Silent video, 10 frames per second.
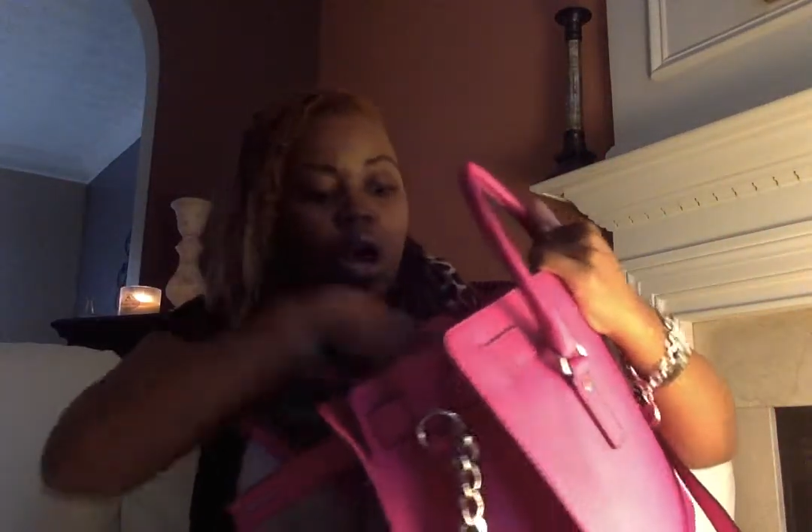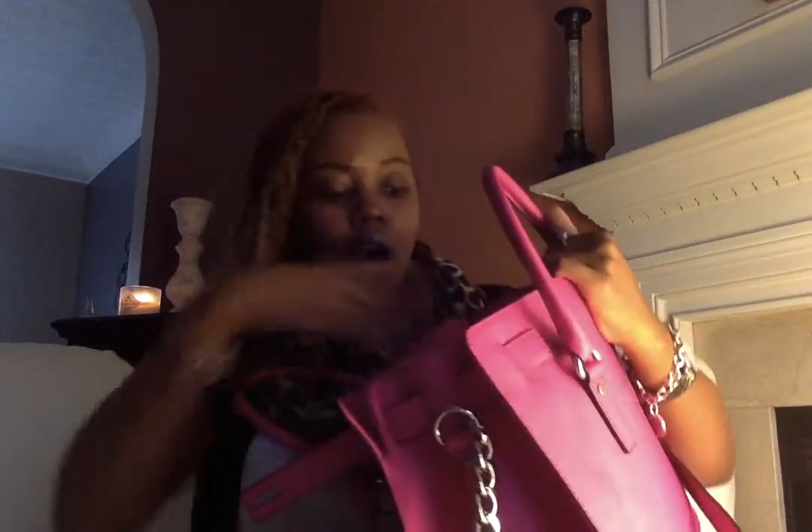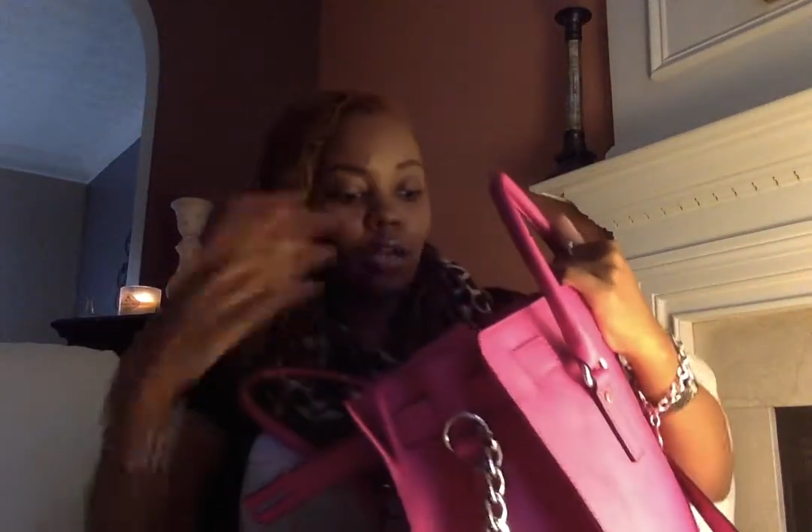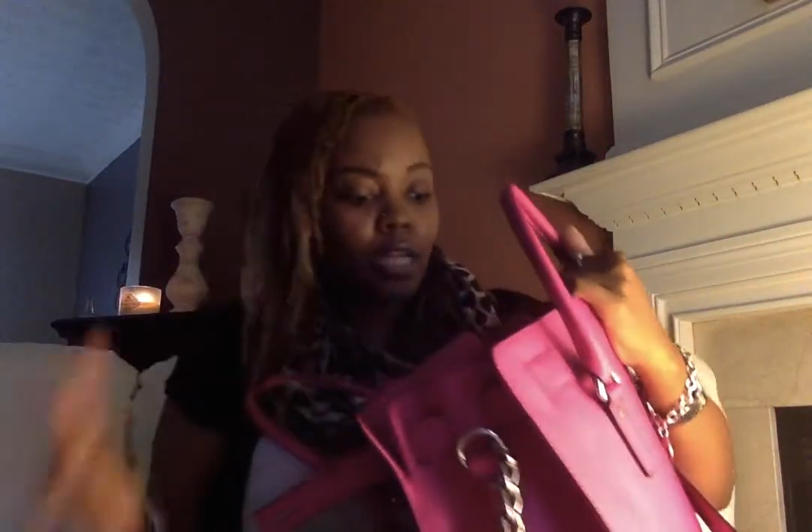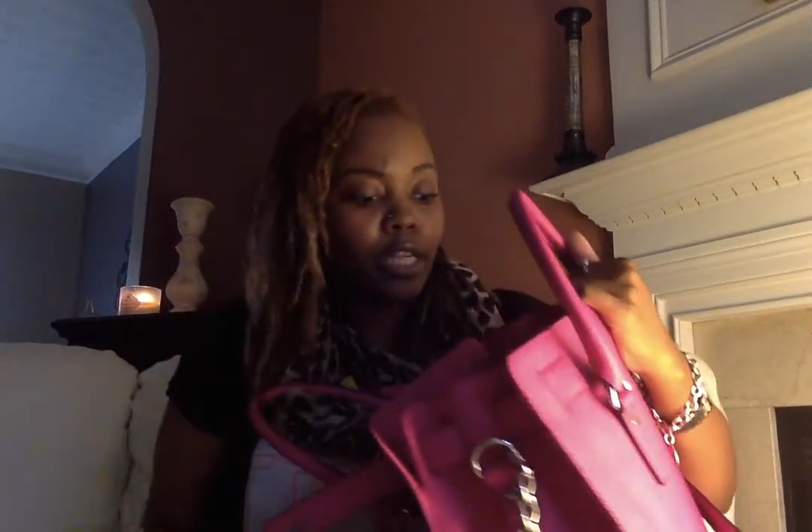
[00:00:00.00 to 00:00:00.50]

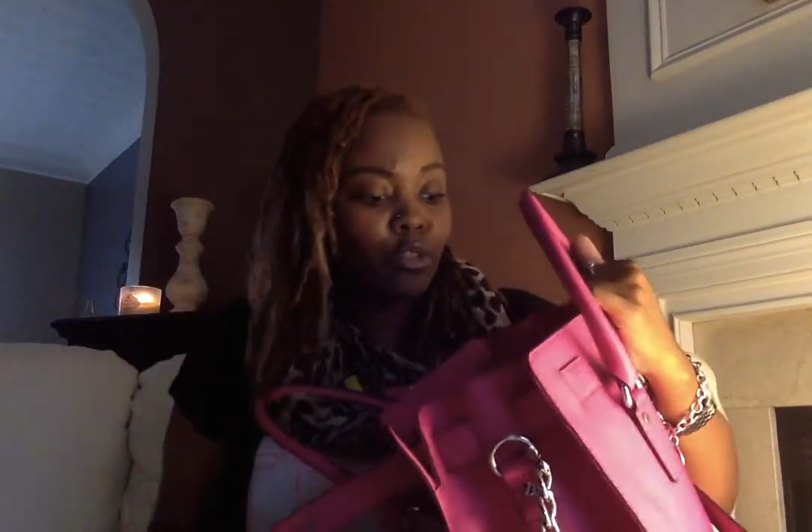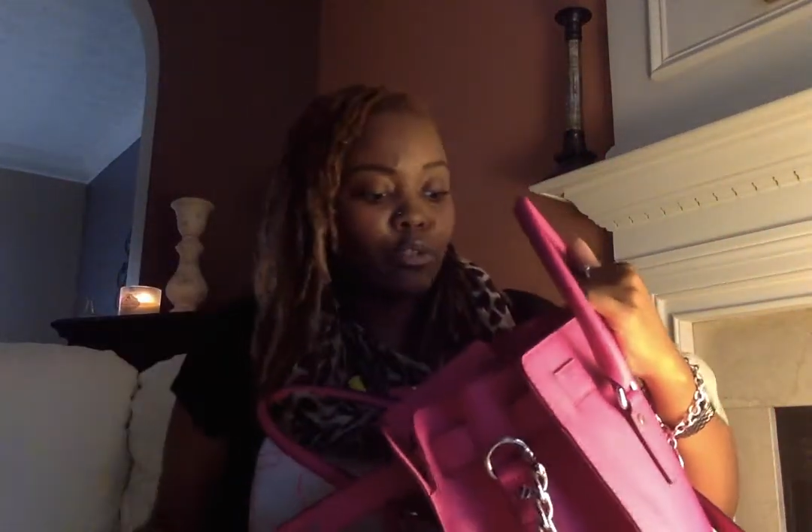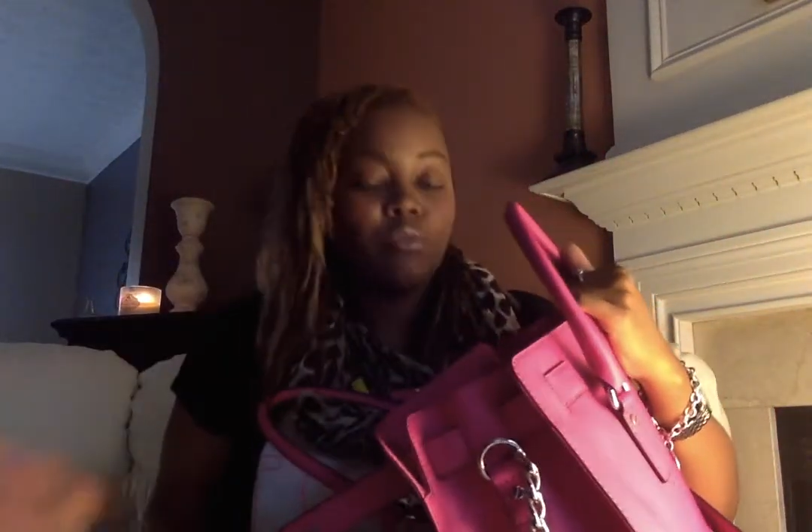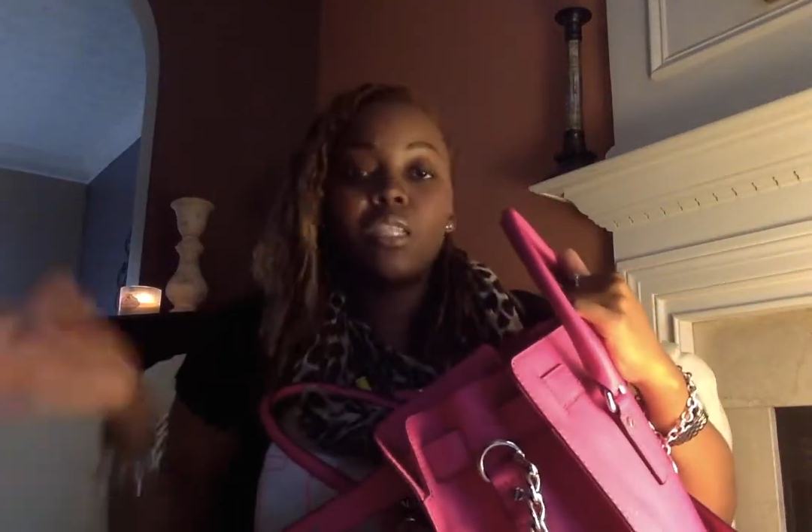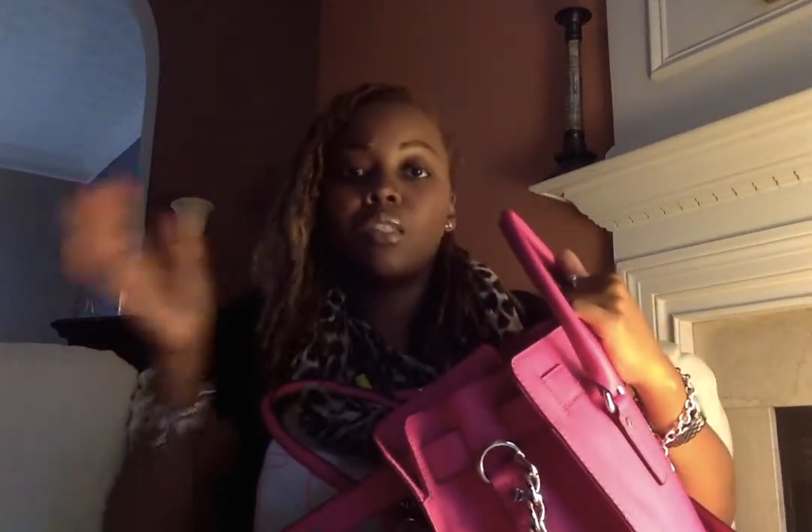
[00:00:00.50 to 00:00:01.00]
all I
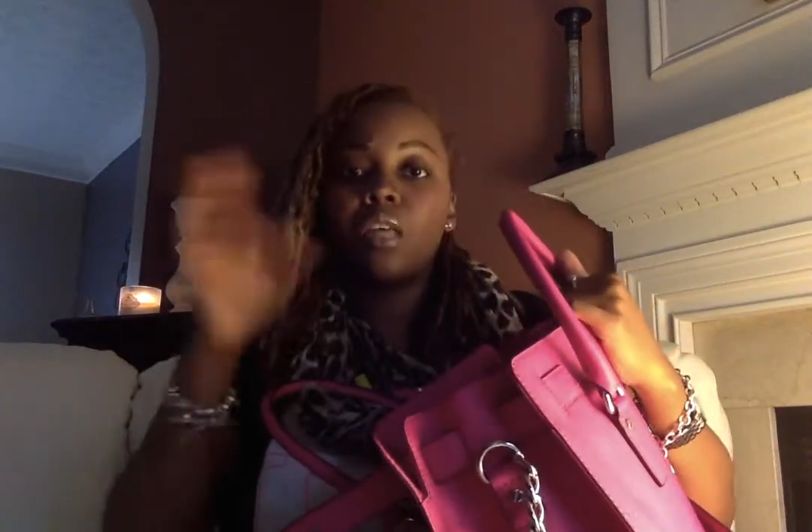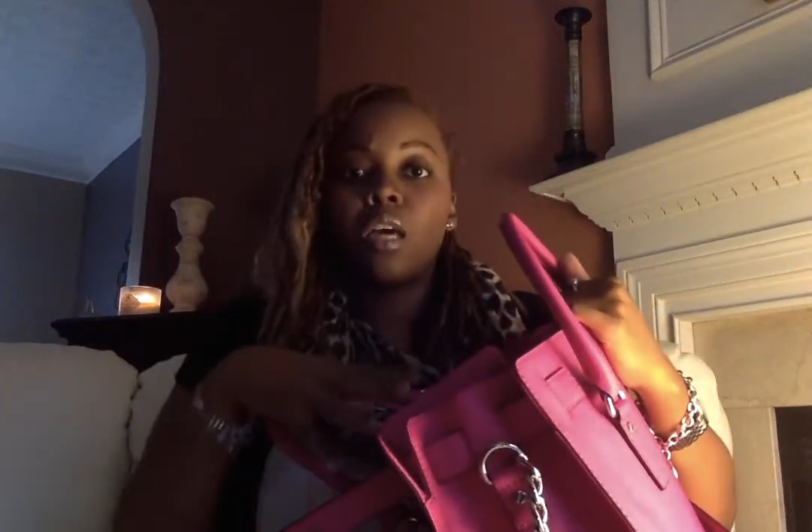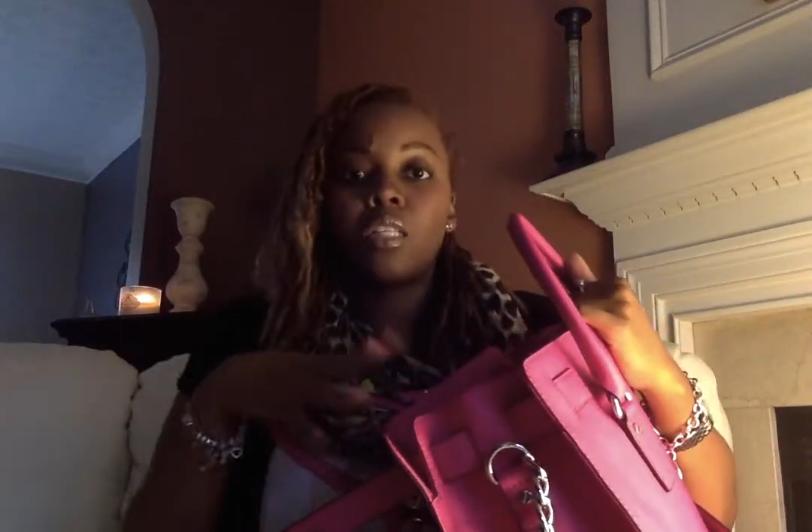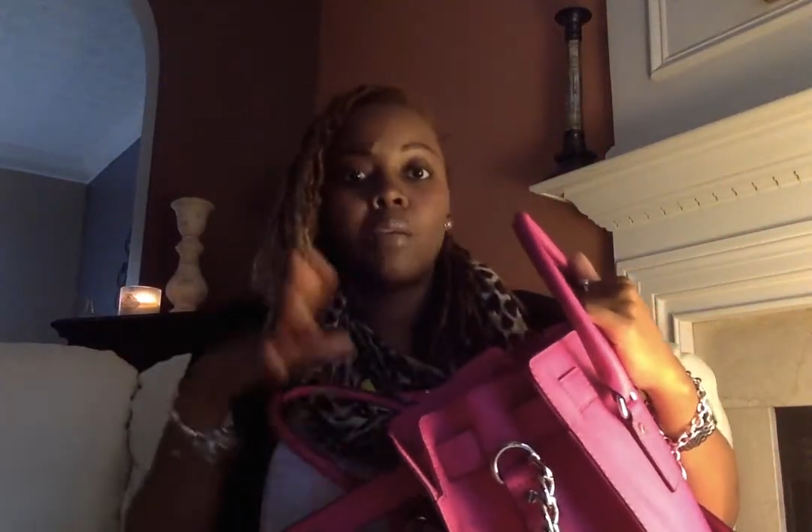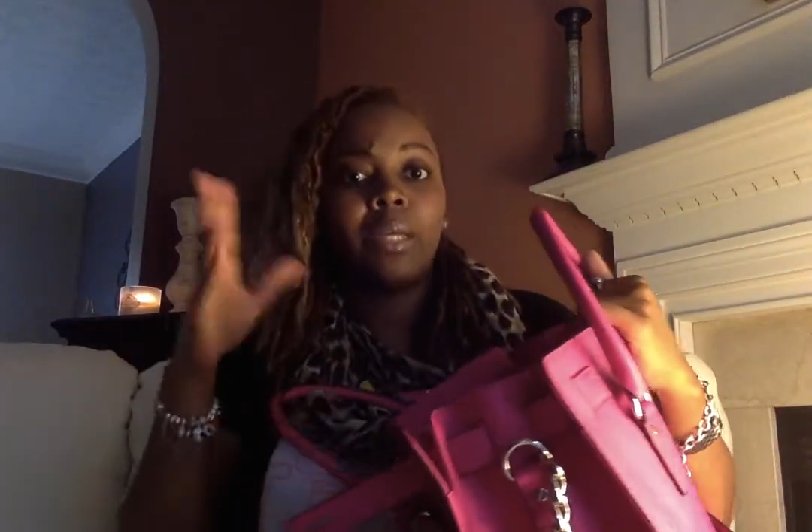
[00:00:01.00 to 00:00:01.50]
do is
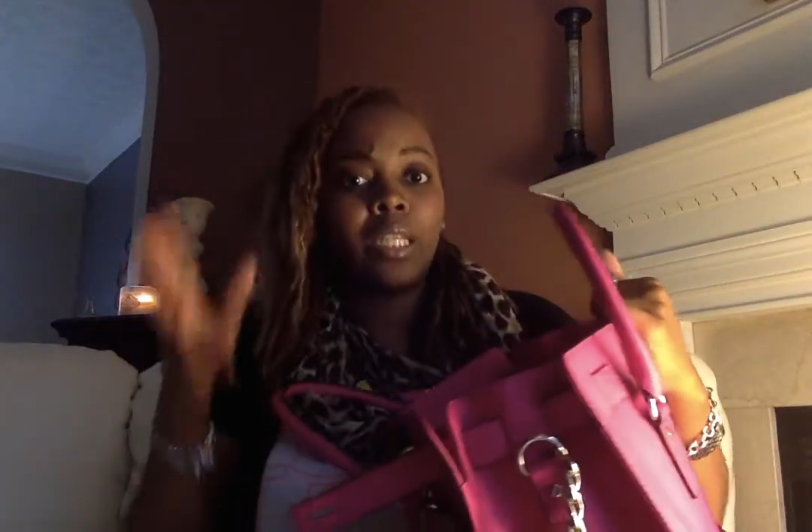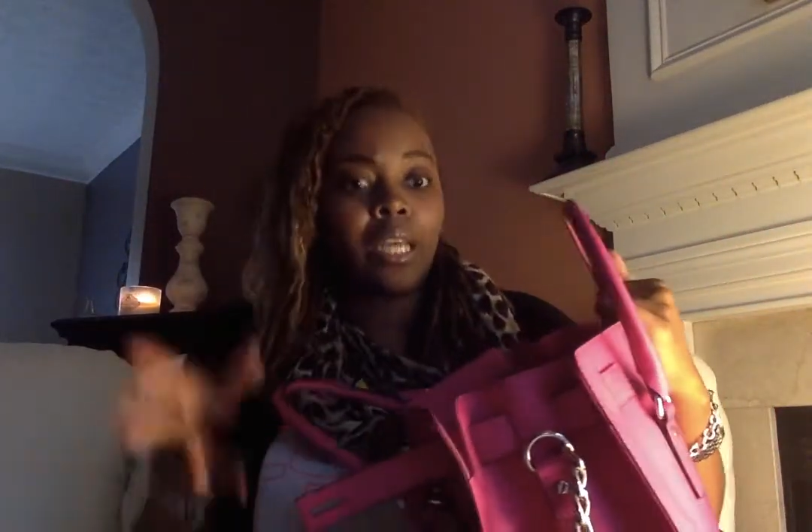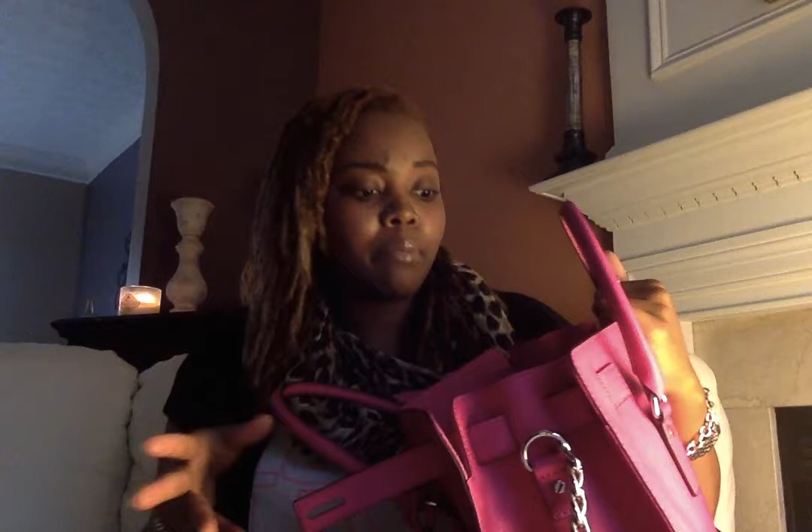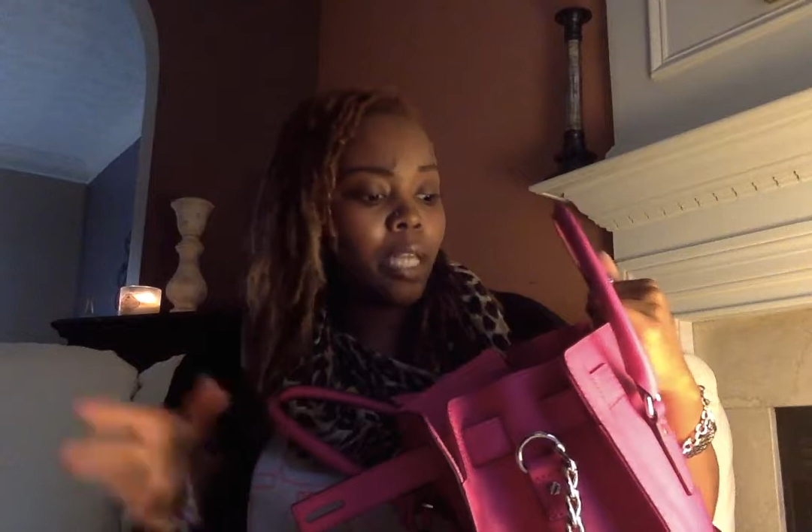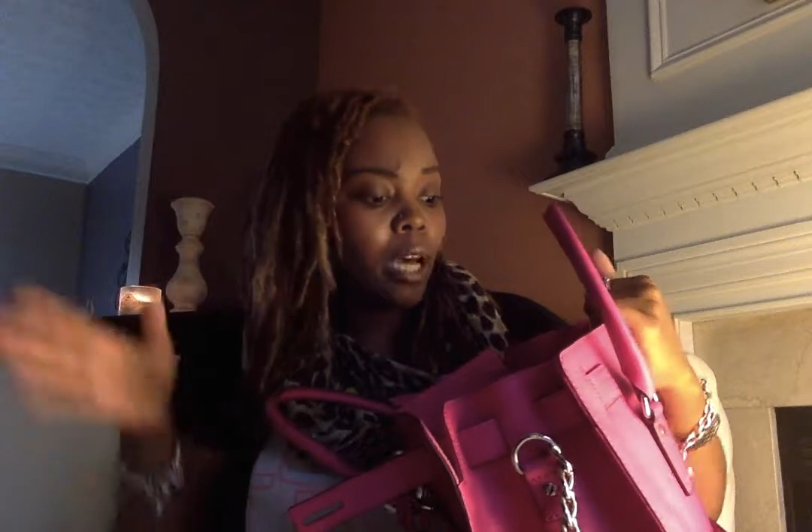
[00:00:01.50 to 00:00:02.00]
toss in my
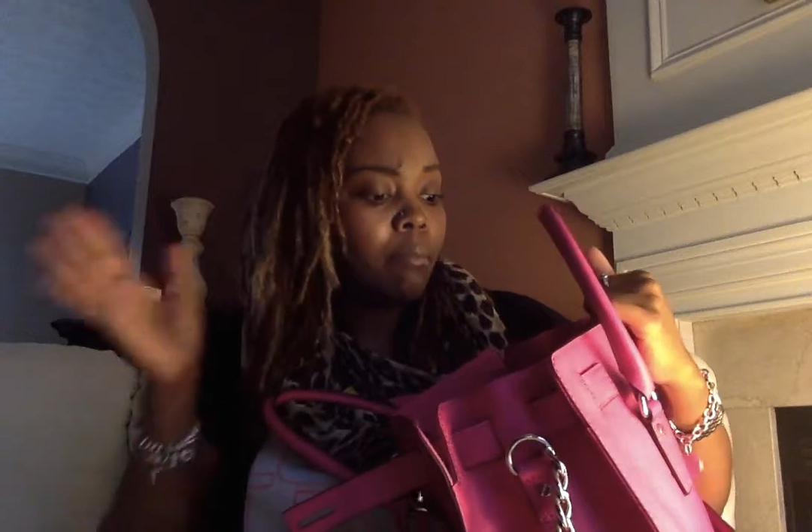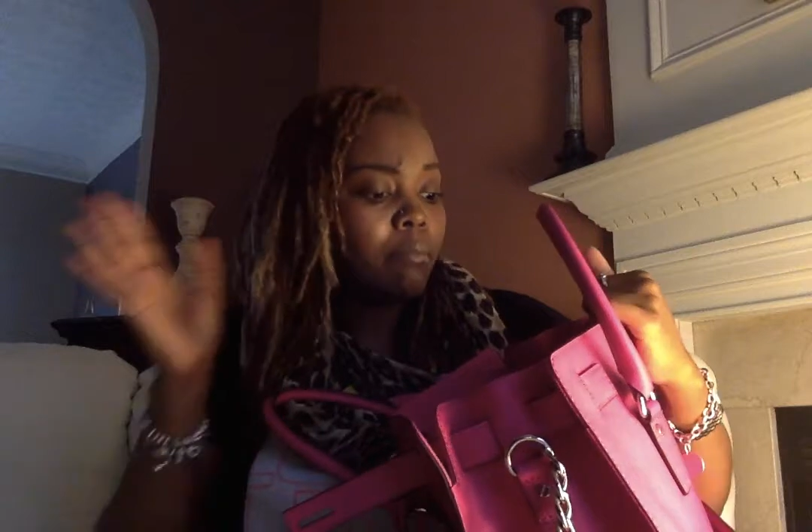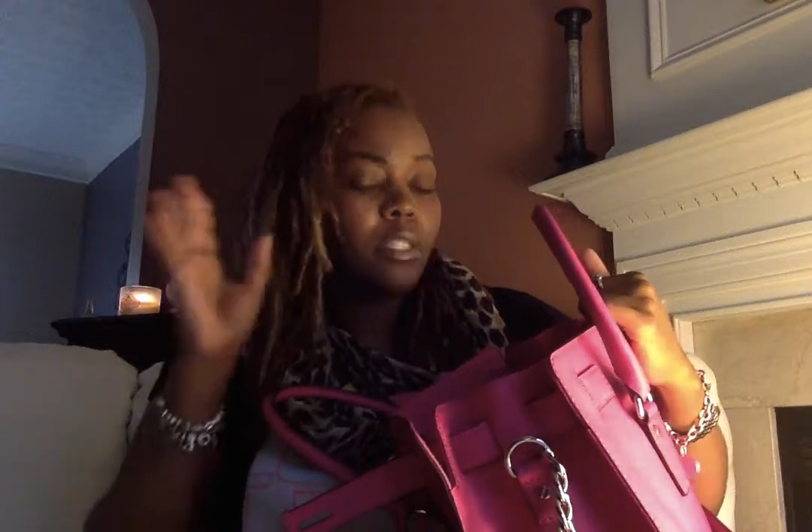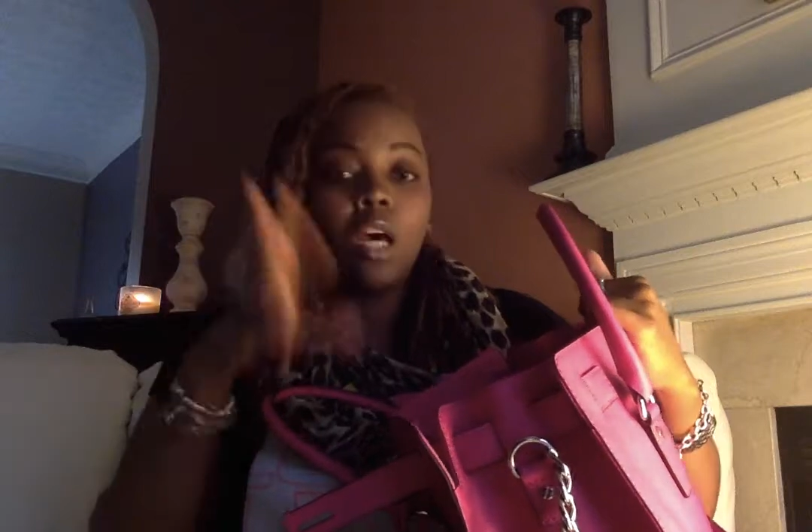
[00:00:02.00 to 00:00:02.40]
laptop,